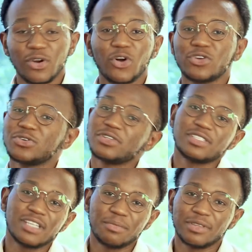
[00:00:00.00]
they all do the
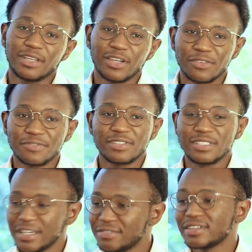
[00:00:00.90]
same thing of
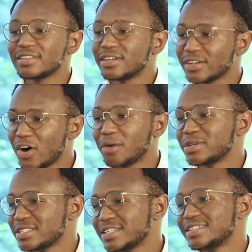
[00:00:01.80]
saving the
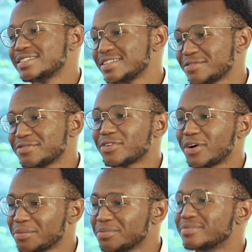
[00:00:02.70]
common citizen
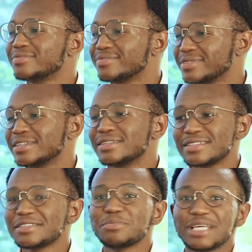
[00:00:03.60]
from
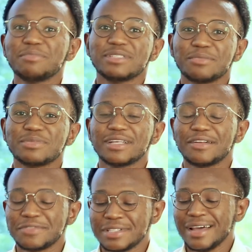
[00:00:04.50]
sometimes
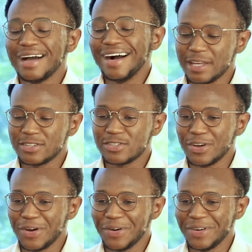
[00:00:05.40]
themselves. And
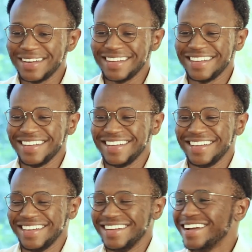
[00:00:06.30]
so
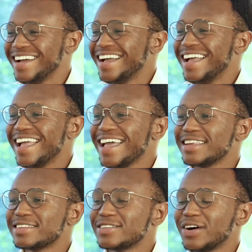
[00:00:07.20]

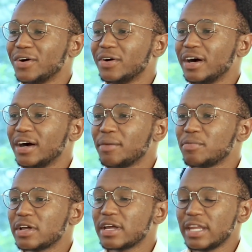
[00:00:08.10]

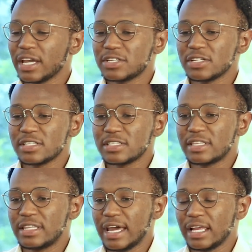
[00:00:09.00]
the
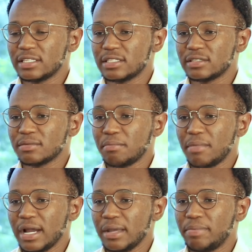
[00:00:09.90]
connections that
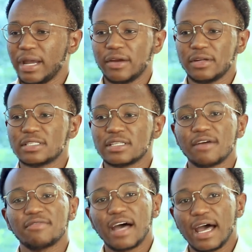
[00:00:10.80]
my parents
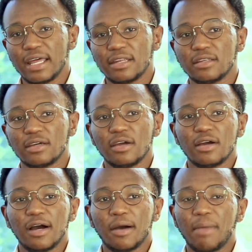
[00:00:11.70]
have had
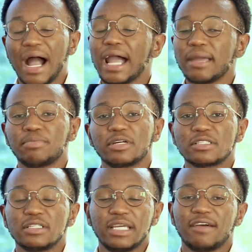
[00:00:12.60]
I
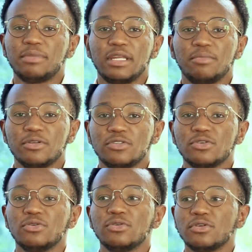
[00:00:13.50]
personally have been able
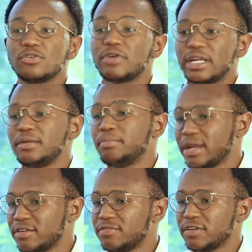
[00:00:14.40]
to greatly
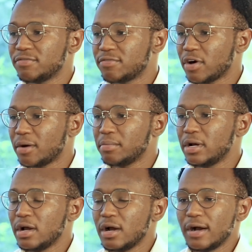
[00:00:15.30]
benefit from
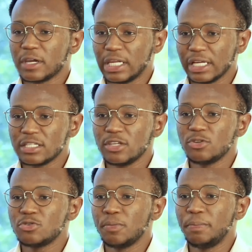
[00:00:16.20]
connecting
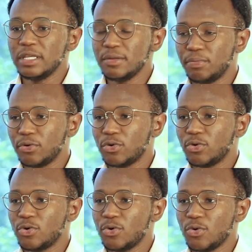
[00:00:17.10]
you to
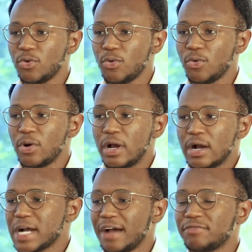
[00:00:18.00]
people who
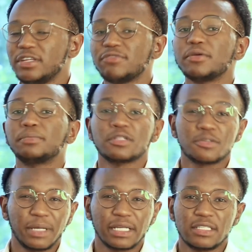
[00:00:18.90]
have different
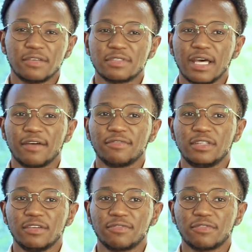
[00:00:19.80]
perspectives,
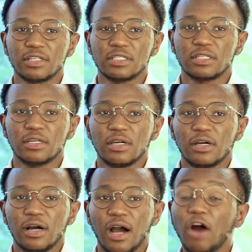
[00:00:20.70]

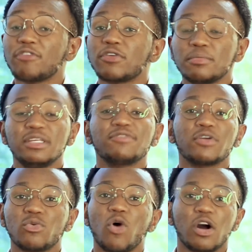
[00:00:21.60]
are from
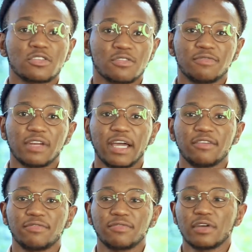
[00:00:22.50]
different walks of
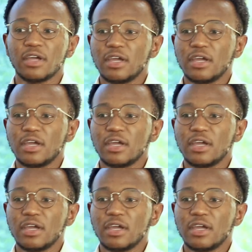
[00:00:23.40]
life.